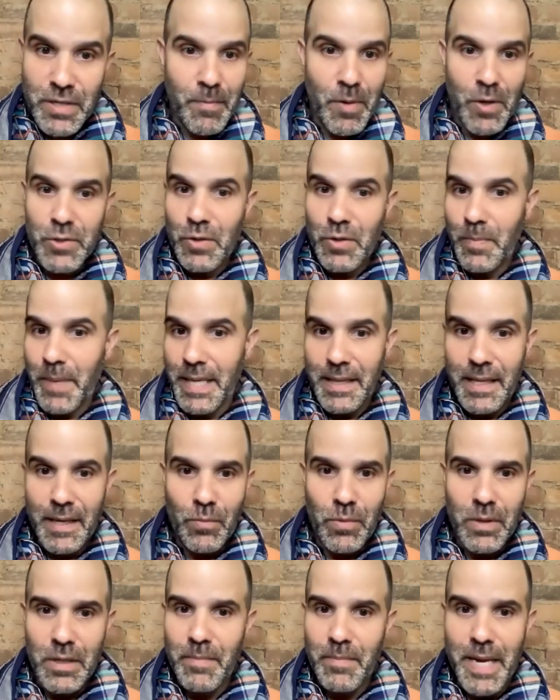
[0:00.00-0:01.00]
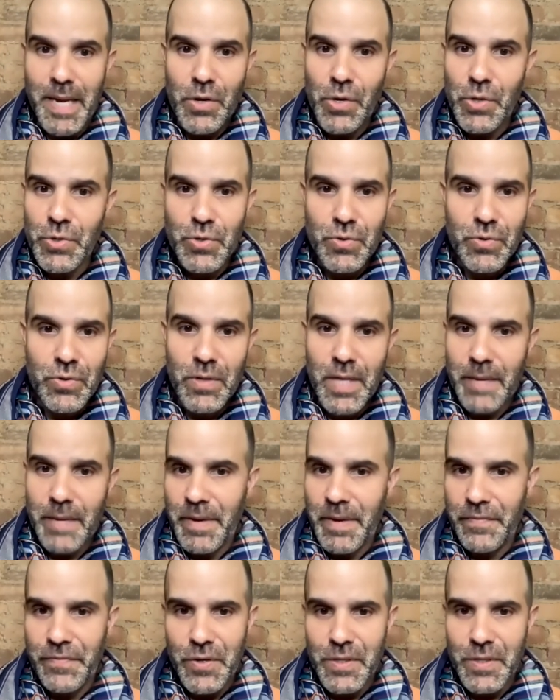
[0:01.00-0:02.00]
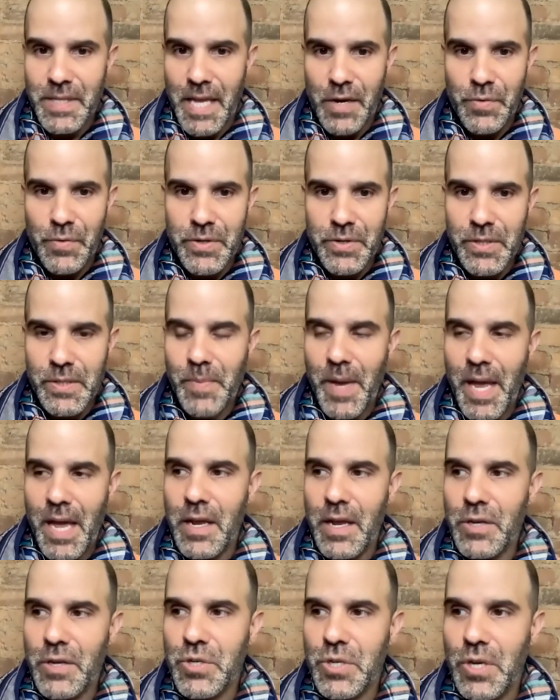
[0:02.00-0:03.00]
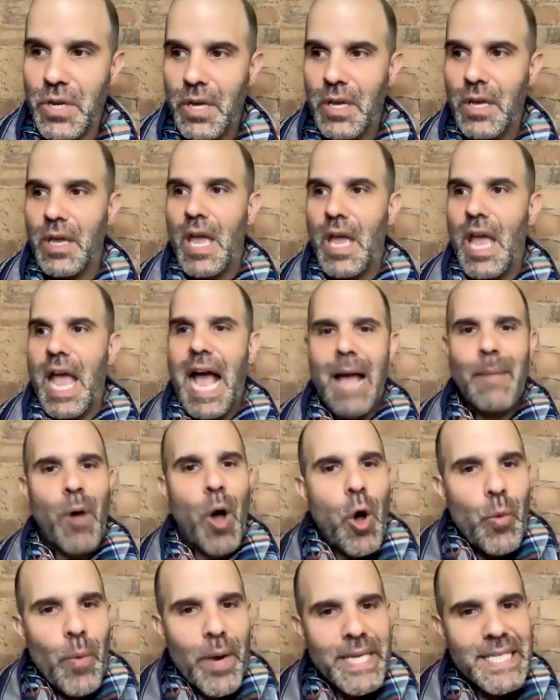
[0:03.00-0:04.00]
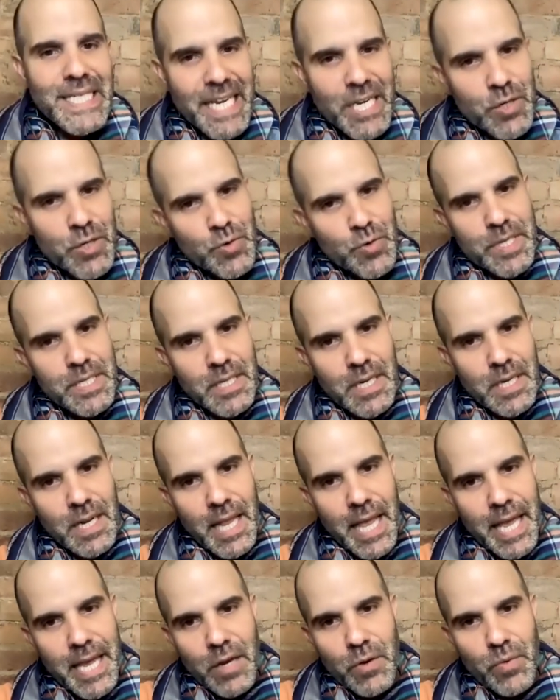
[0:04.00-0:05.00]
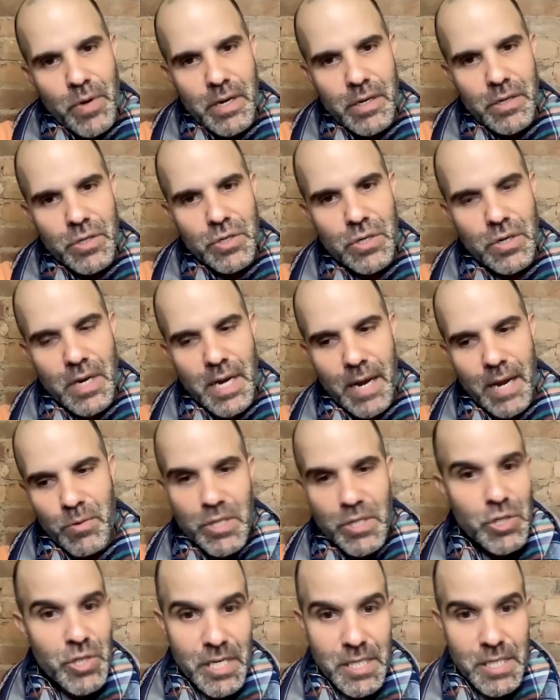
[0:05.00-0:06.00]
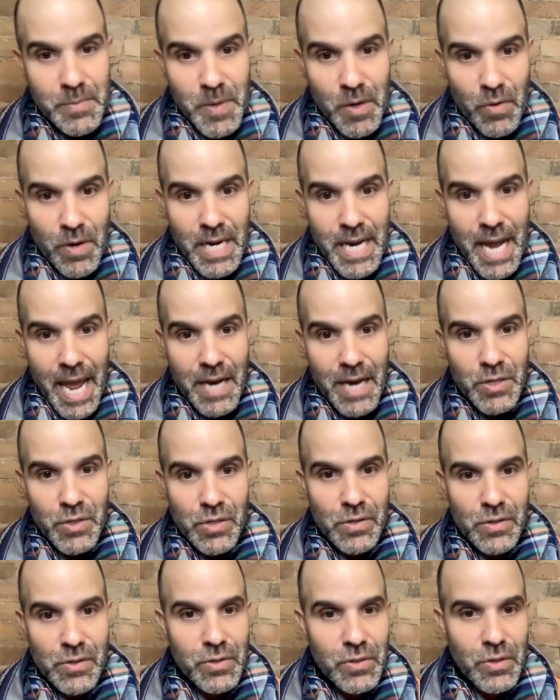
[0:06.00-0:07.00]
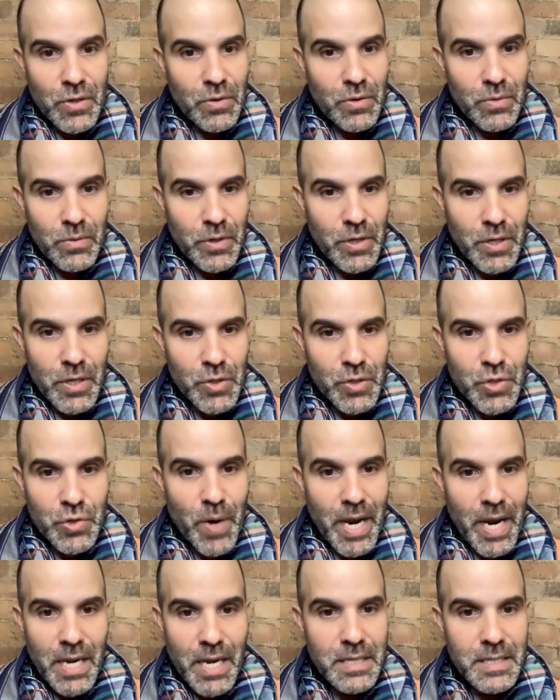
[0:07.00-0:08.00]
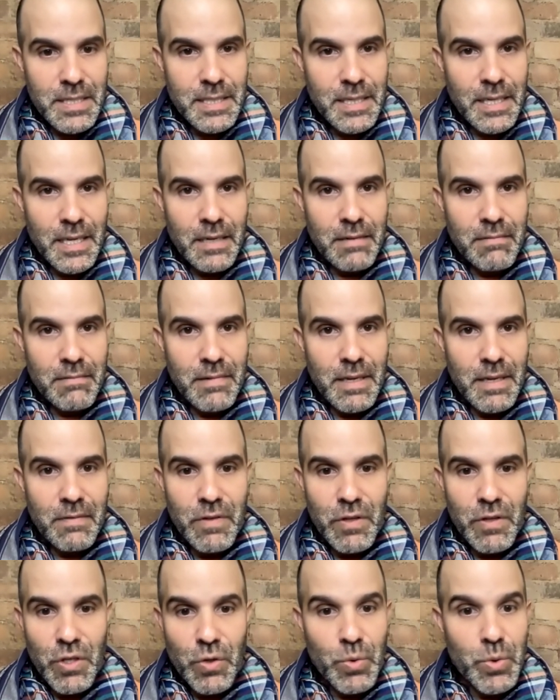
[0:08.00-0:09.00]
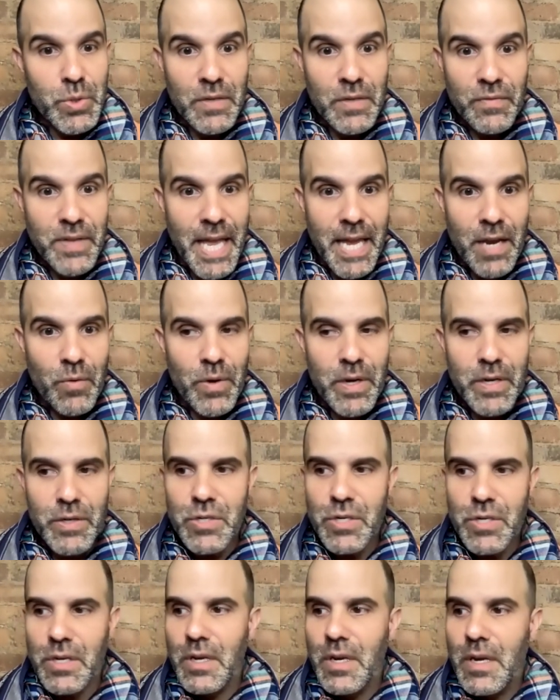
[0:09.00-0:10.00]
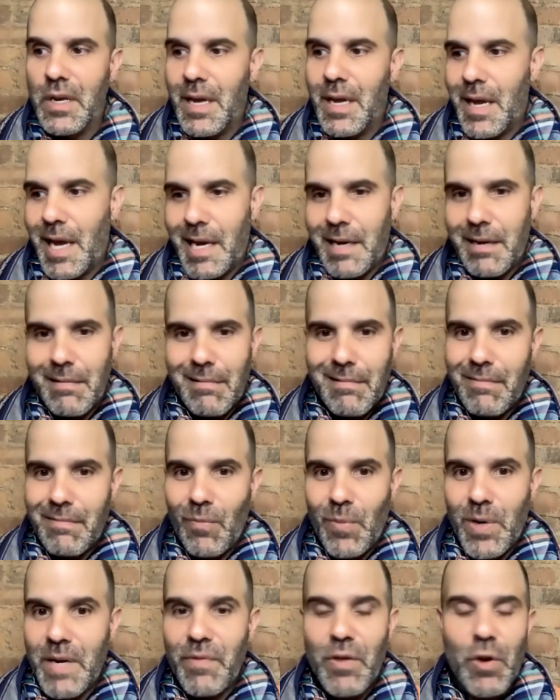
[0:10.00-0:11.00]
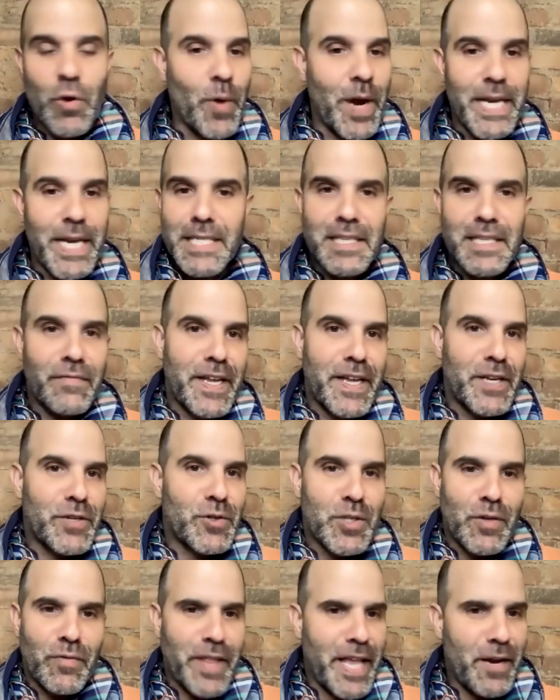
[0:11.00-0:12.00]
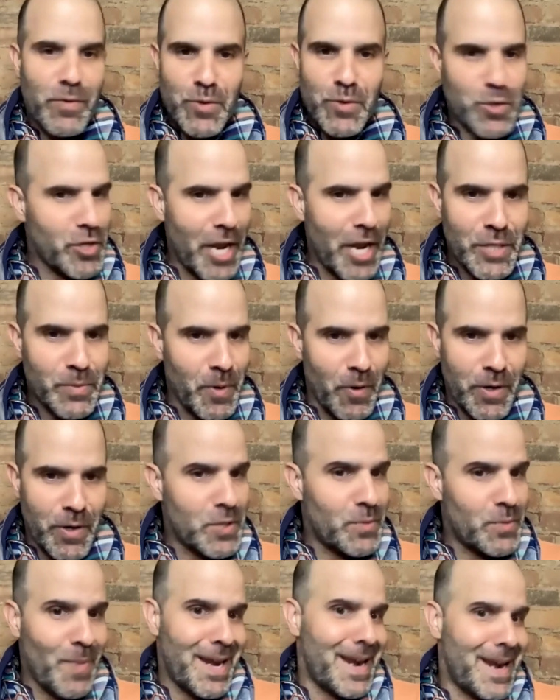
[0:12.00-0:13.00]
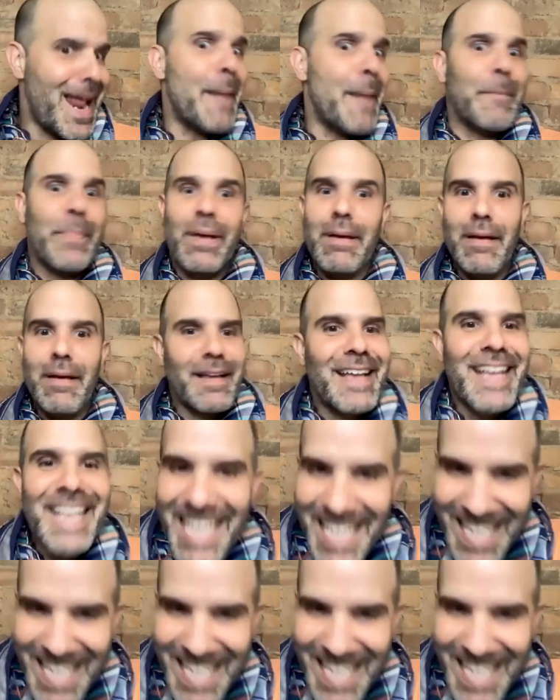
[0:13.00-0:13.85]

I'm also bilingual and bicultural. Like my first language is Spanish. I'm always interested in language. I was a Shakespearean actor, so you know, trained in in the use of language. And one of the greatest inventors of language is Shakespeare. He just made it up.